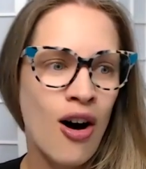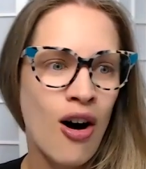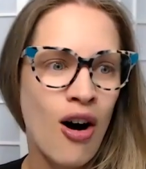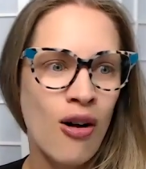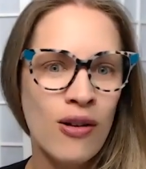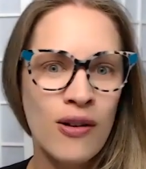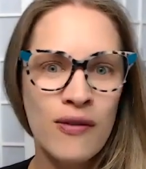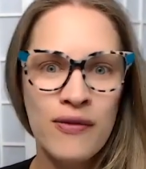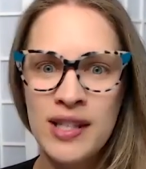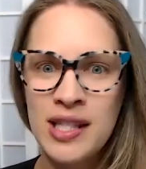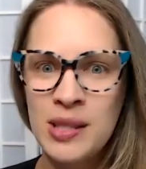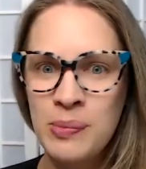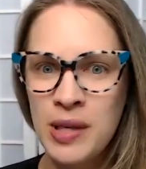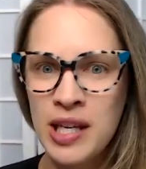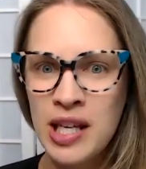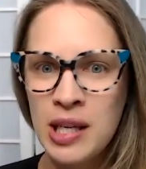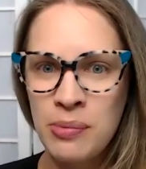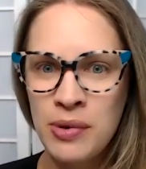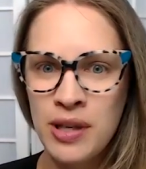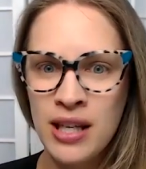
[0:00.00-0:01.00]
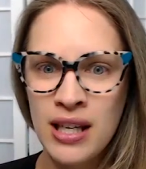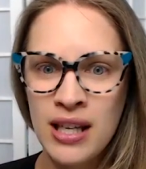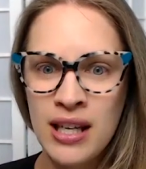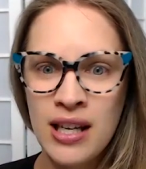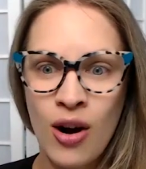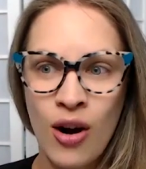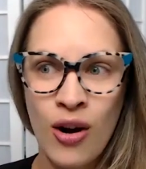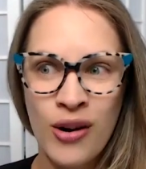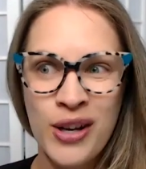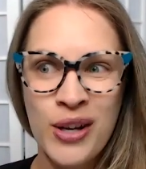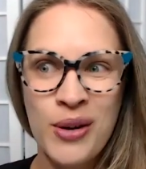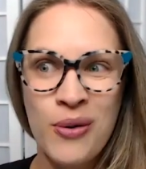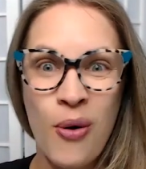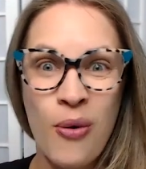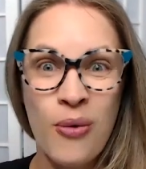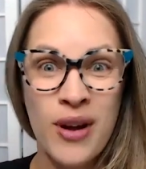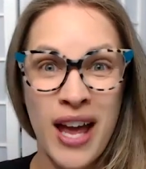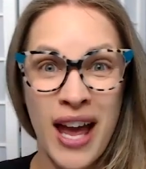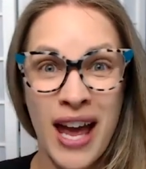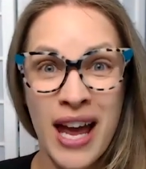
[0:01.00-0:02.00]
all of this PPE? Are you
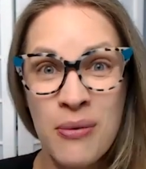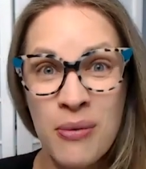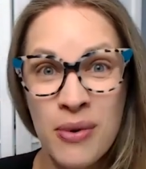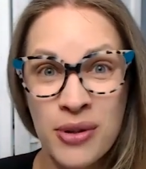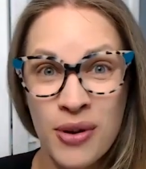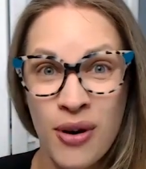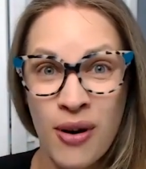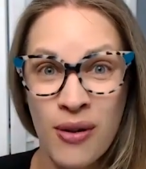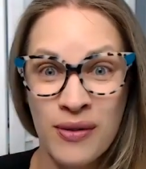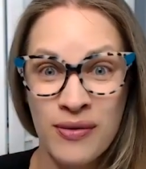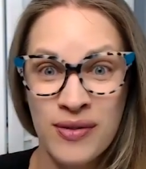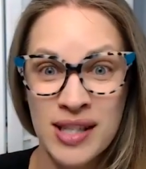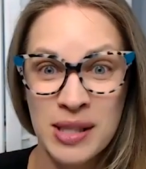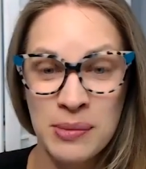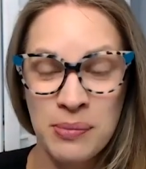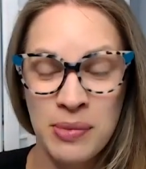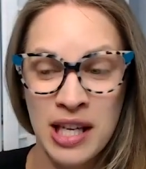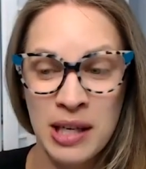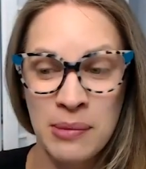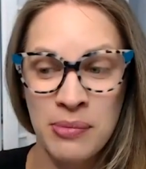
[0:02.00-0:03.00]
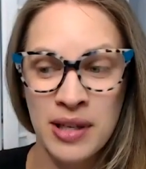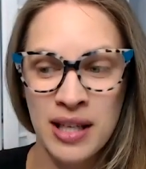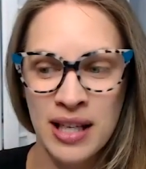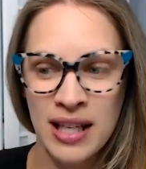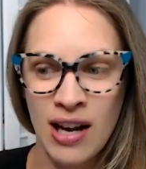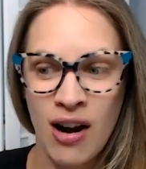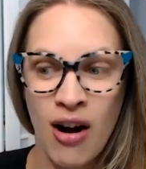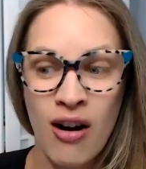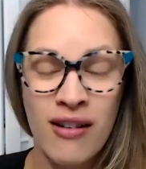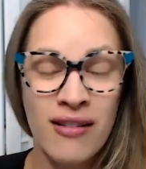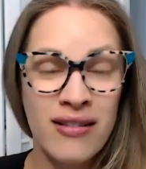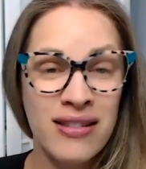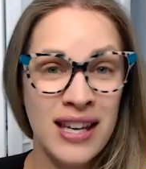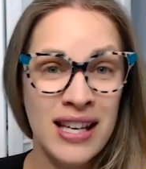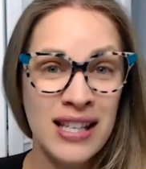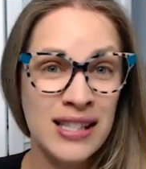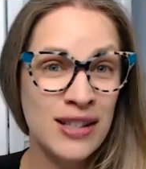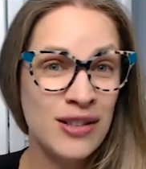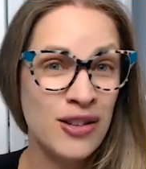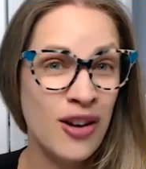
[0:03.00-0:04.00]
okay with all of this PPE? Are
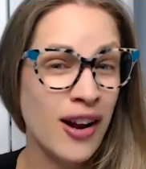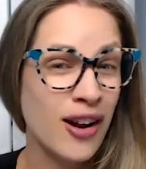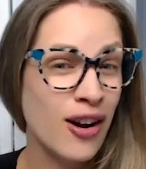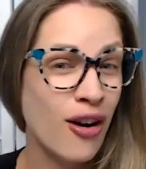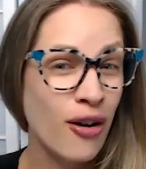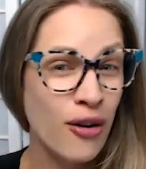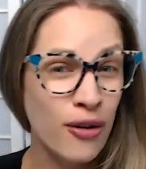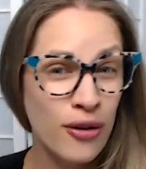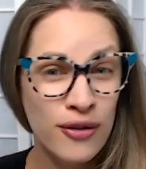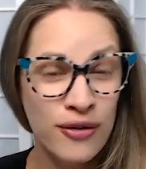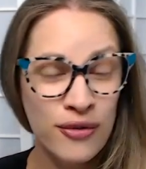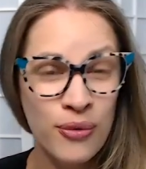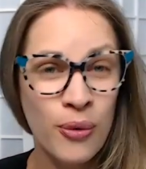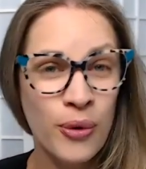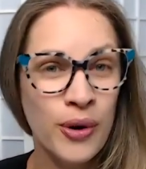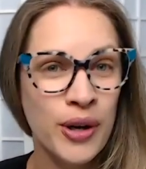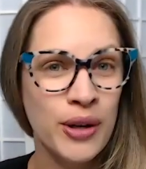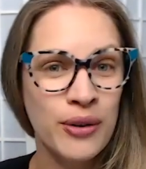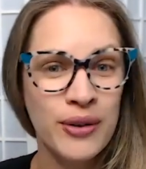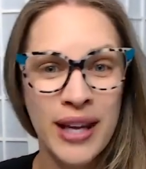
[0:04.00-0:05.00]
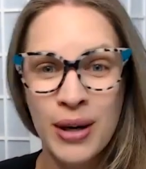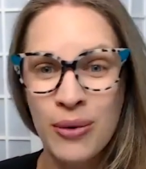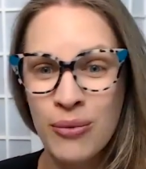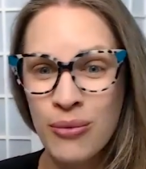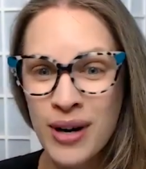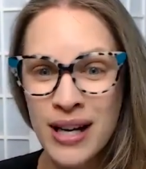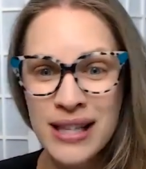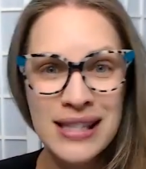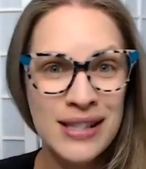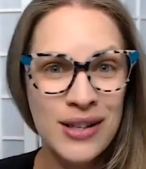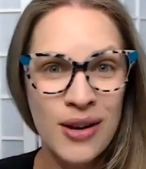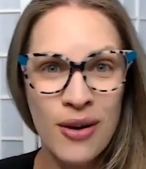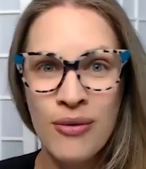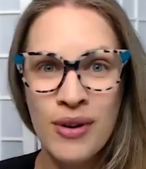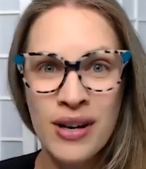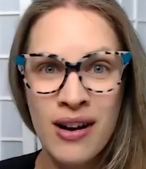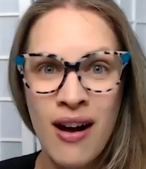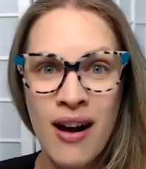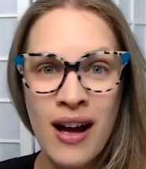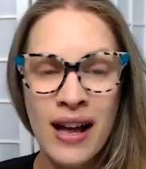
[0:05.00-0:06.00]
things a lot harder for you? Like, what's
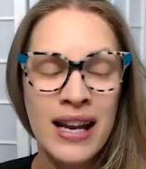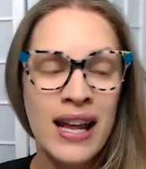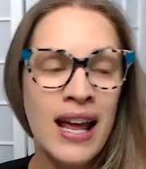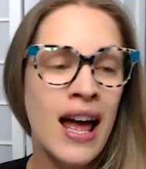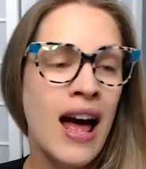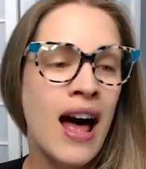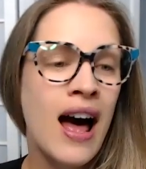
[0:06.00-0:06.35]
going on?